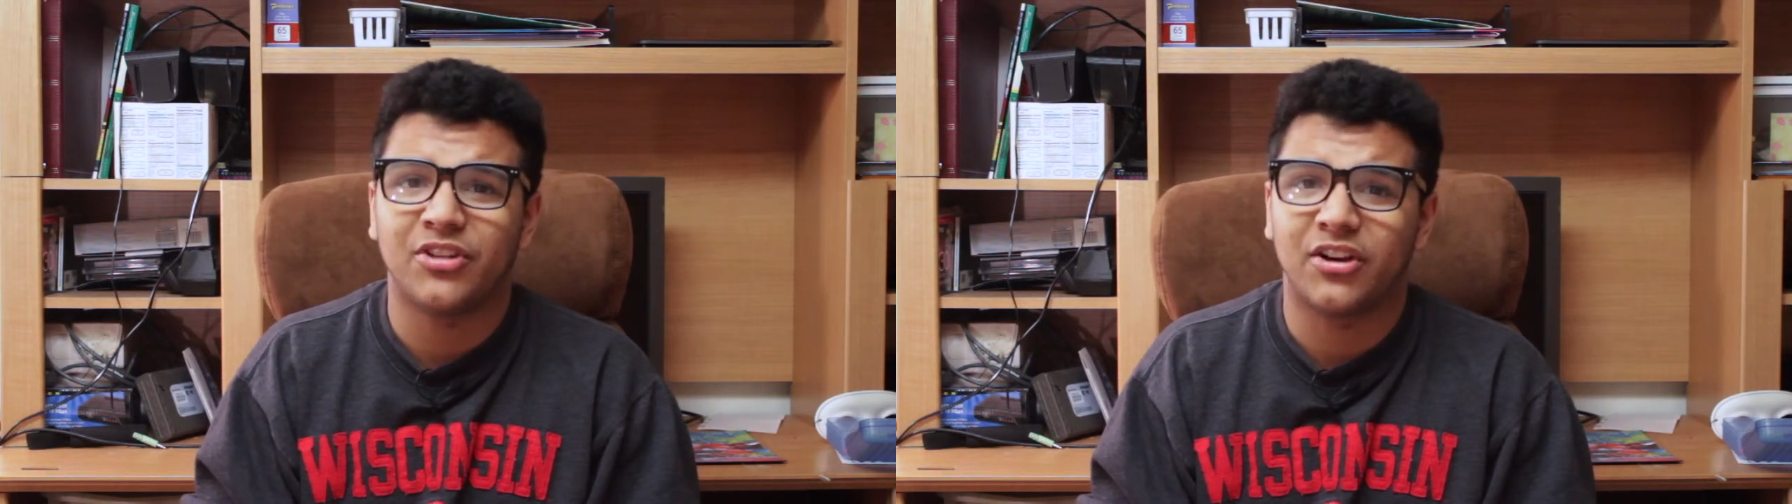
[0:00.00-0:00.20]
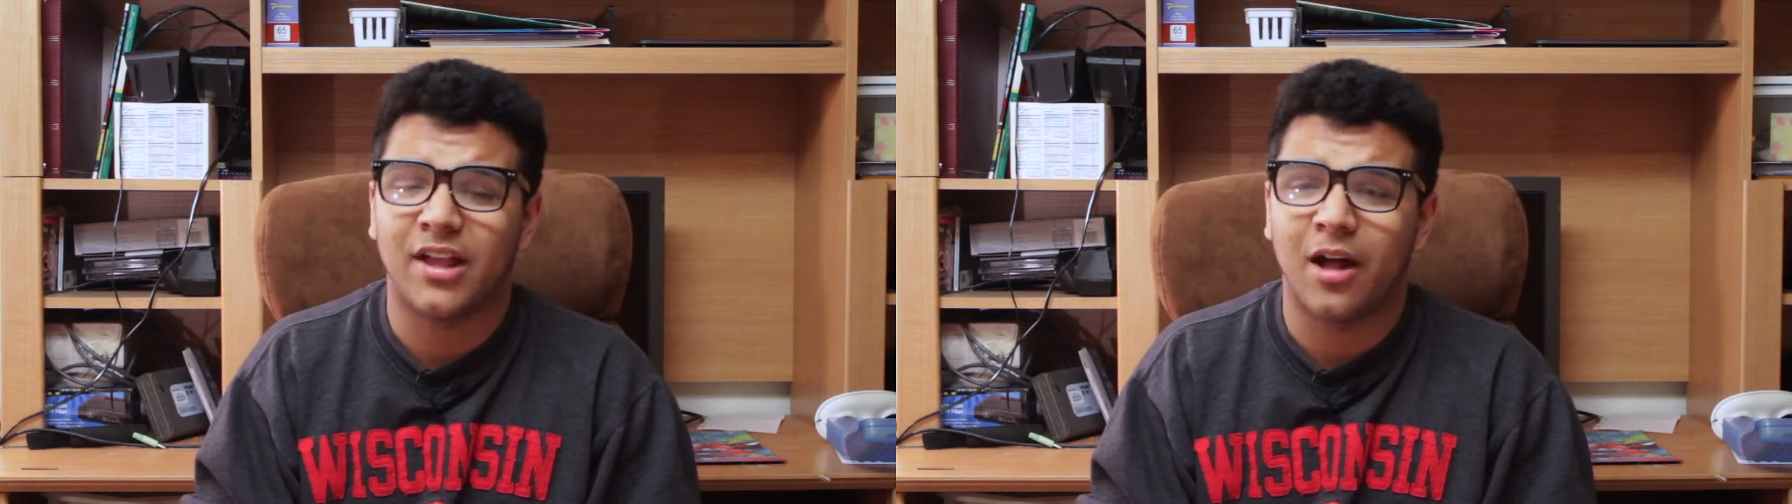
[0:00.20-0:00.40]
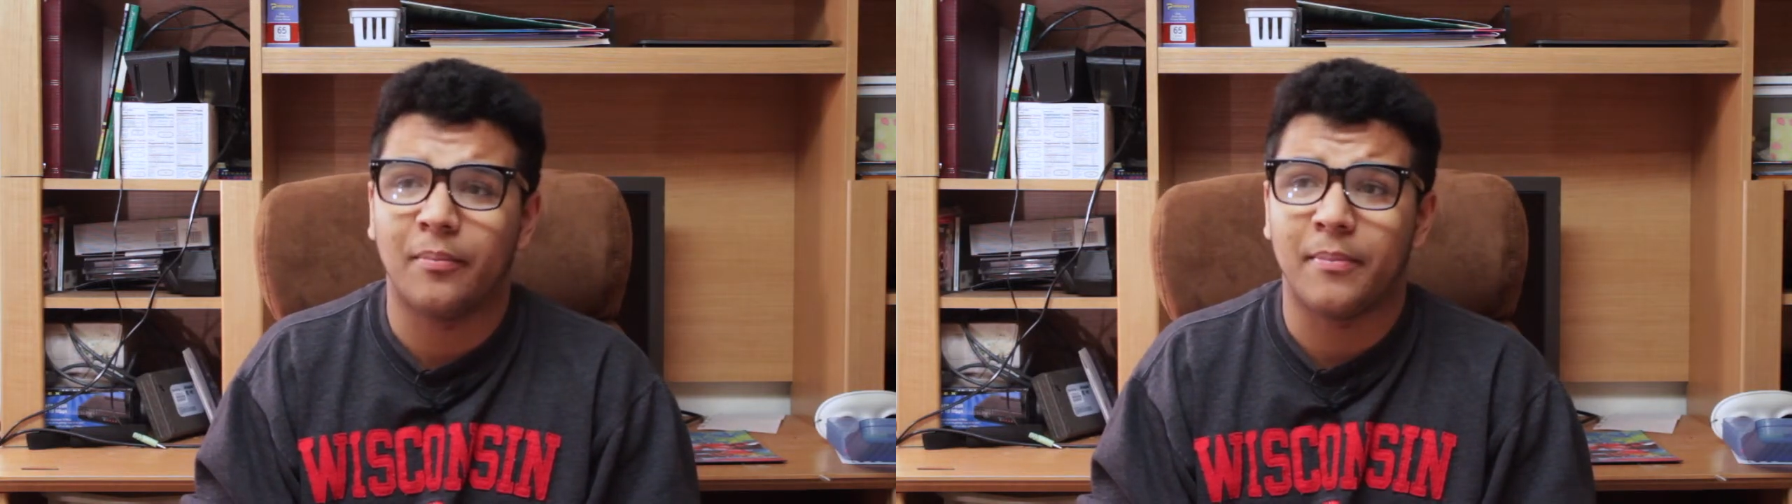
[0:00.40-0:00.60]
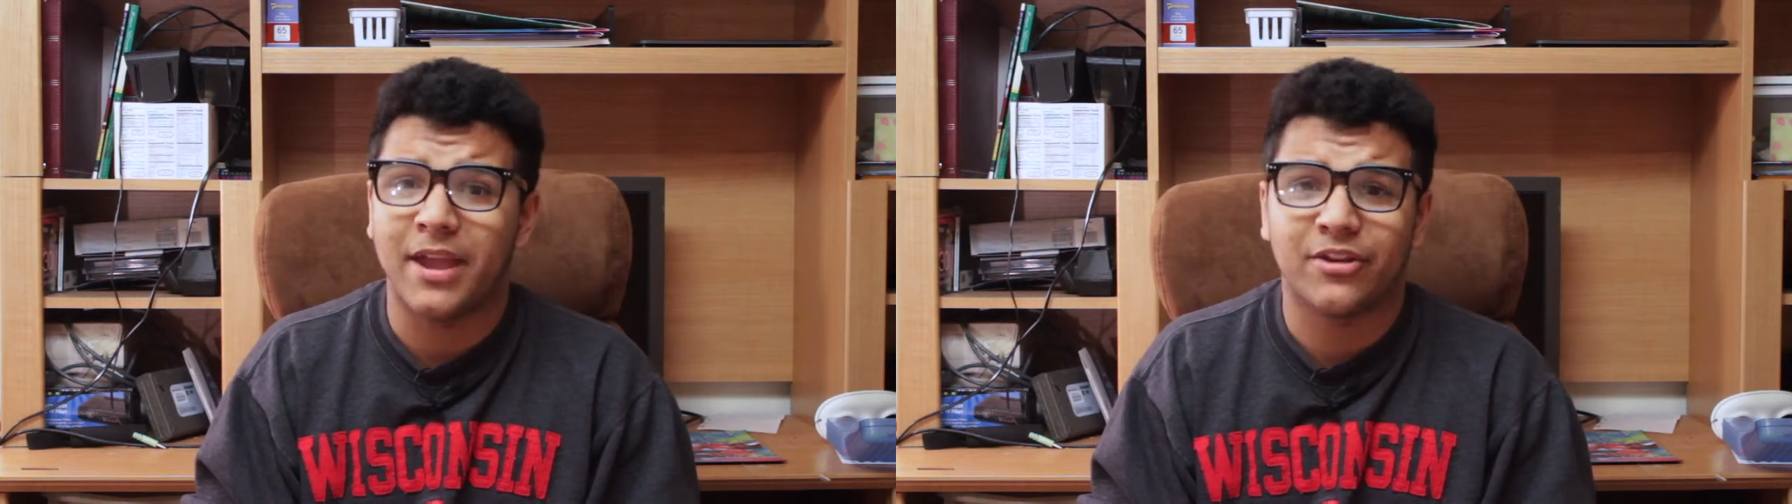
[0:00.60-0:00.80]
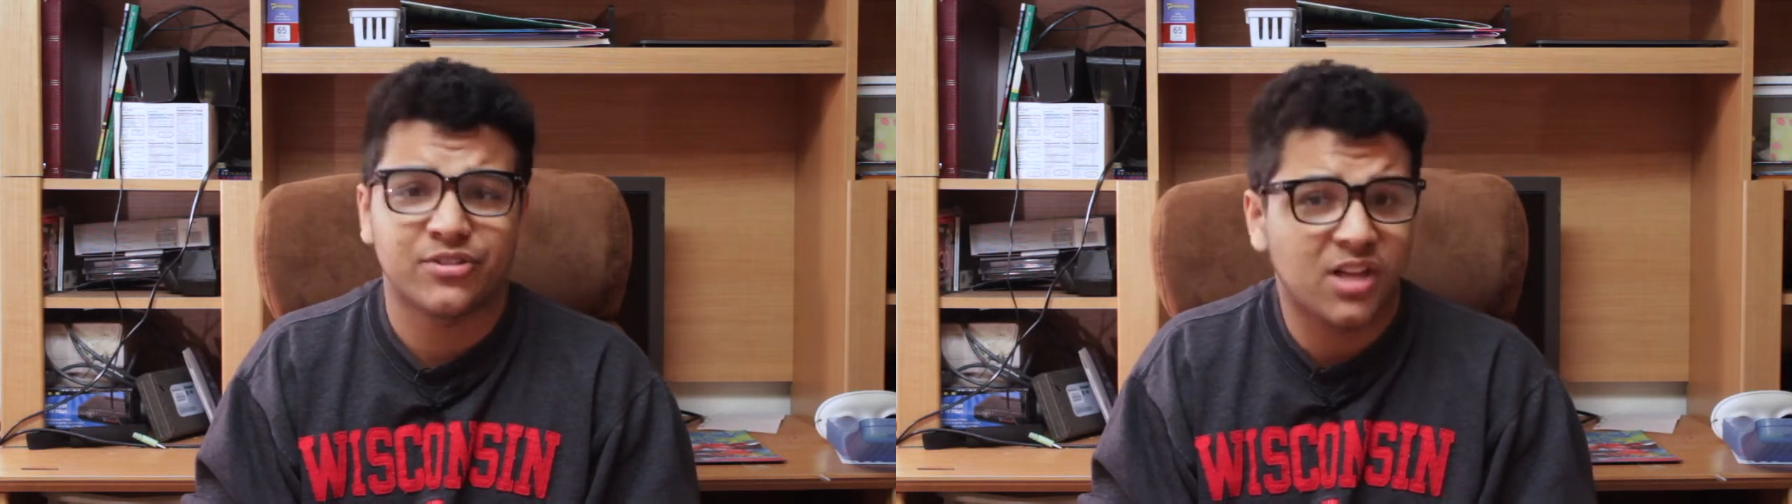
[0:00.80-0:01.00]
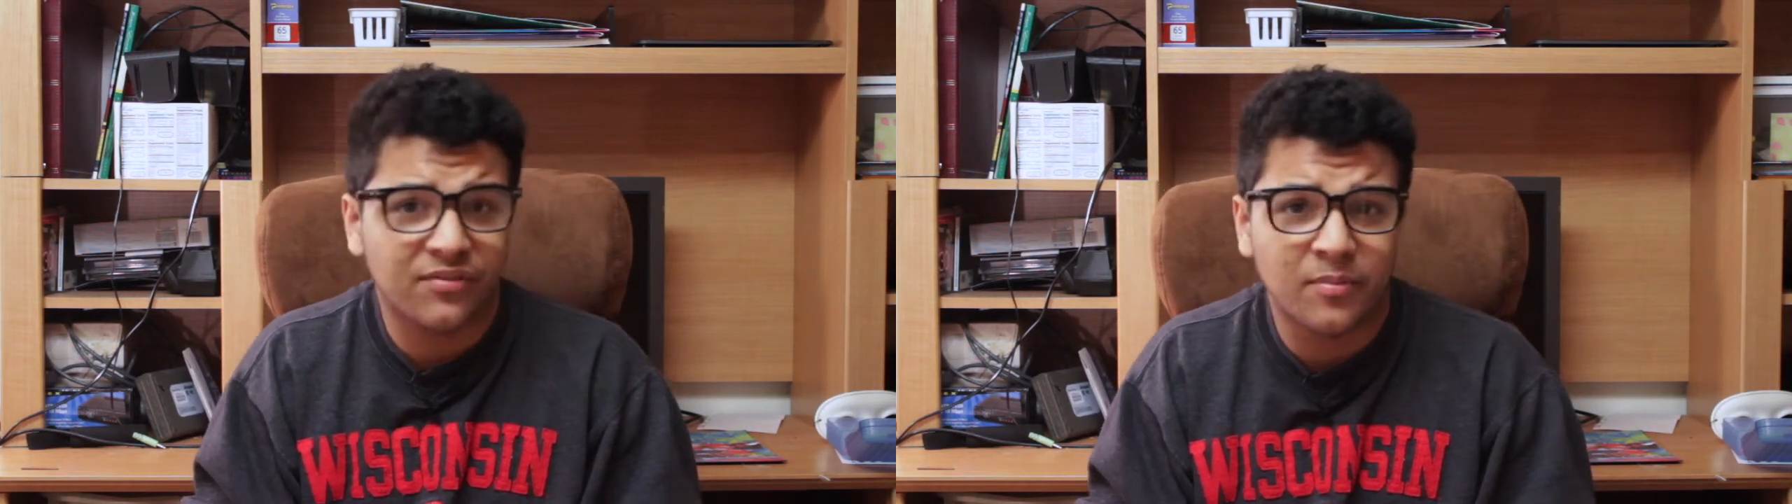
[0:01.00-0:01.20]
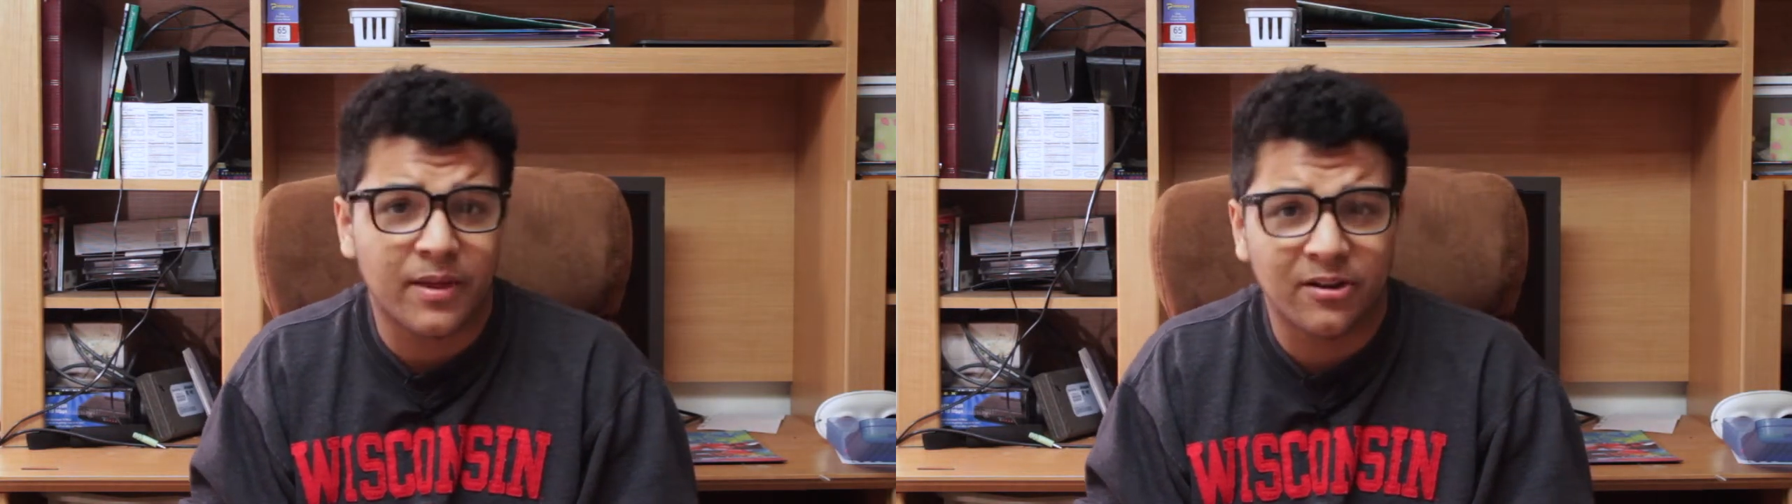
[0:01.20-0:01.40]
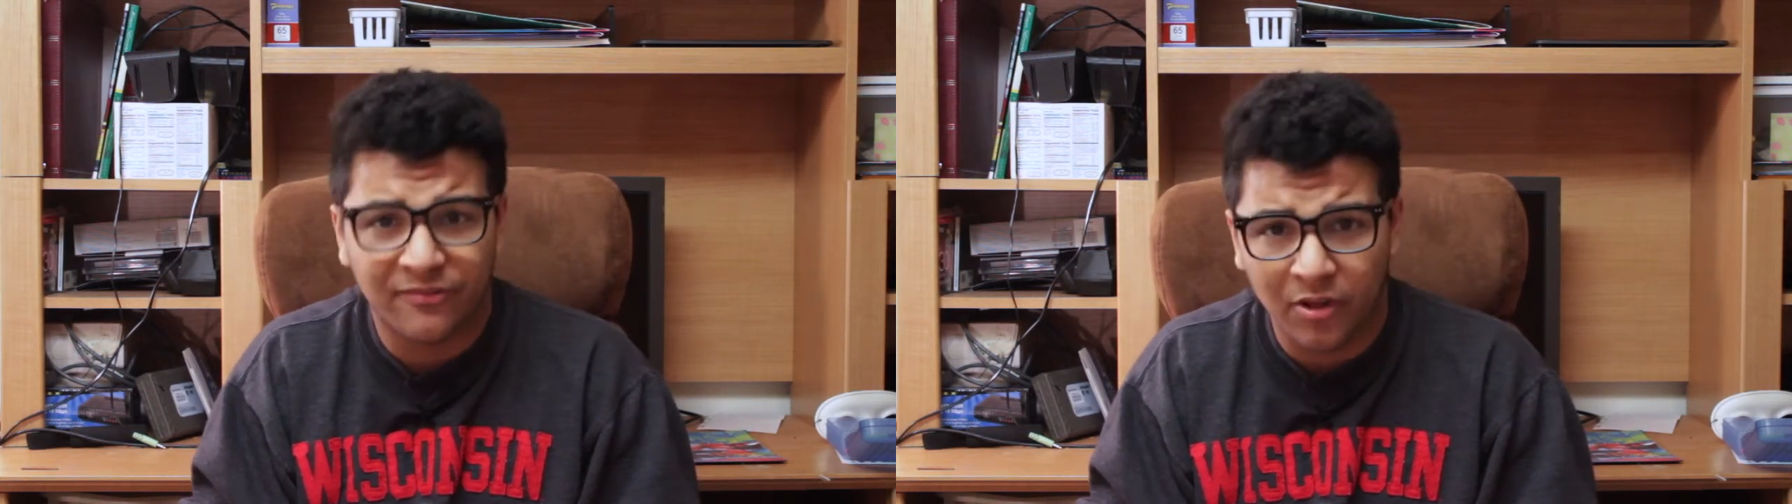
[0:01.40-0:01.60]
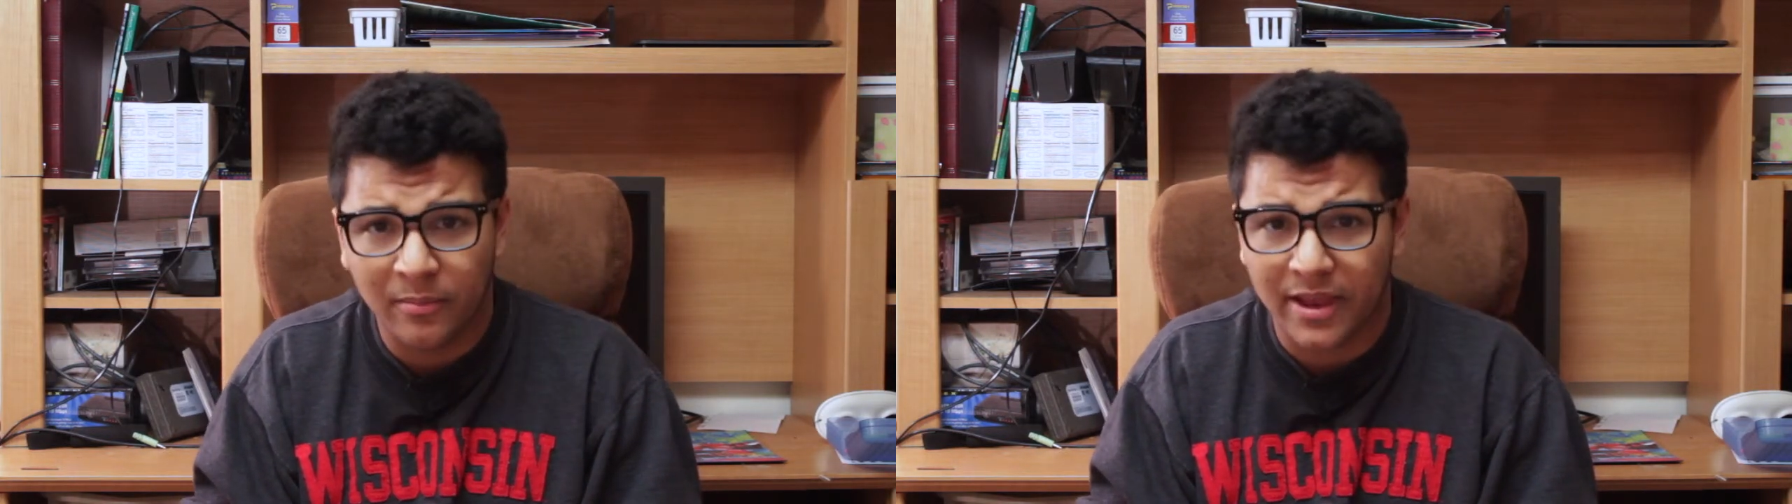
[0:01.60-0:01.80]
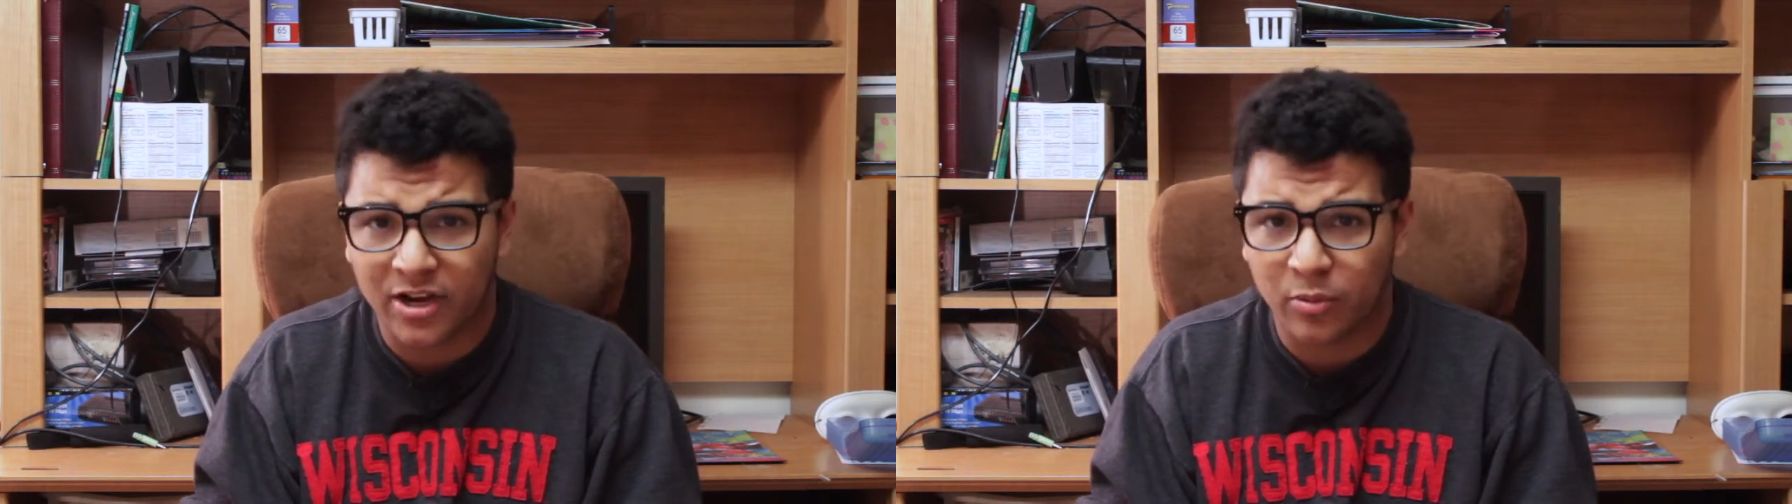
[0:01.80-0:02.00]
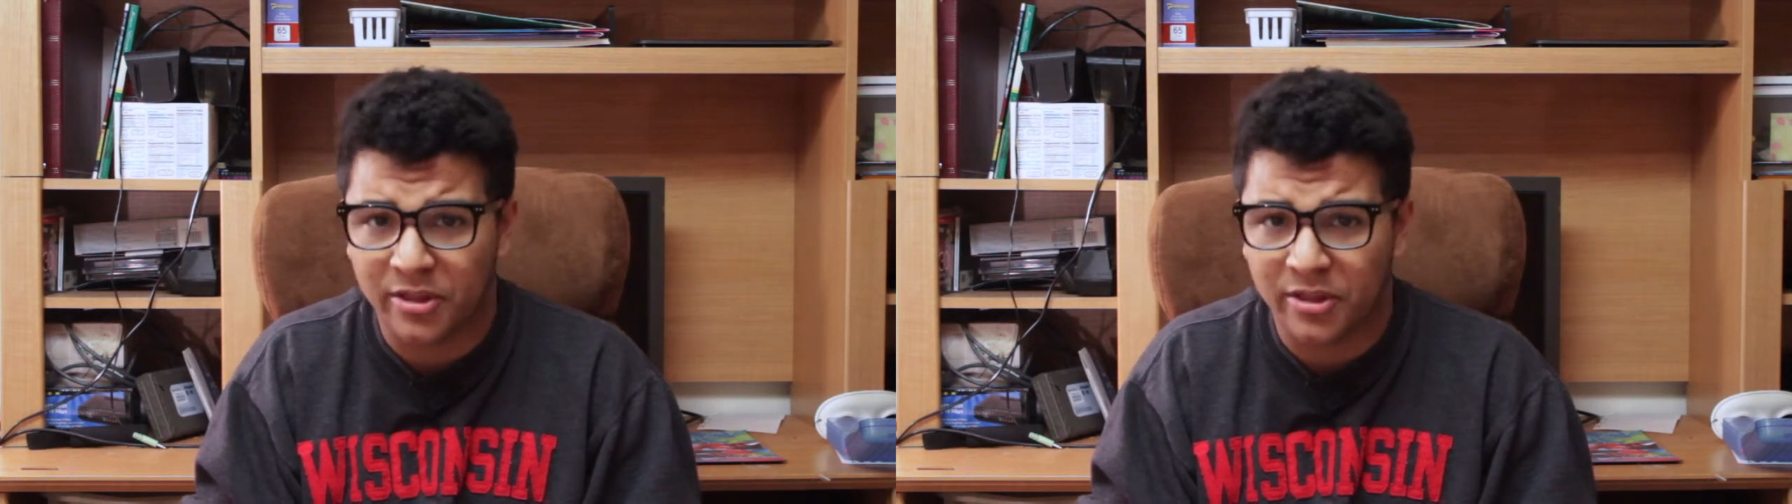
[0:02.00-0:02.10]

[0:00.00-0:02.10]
there to help make yourself a better filmmaker,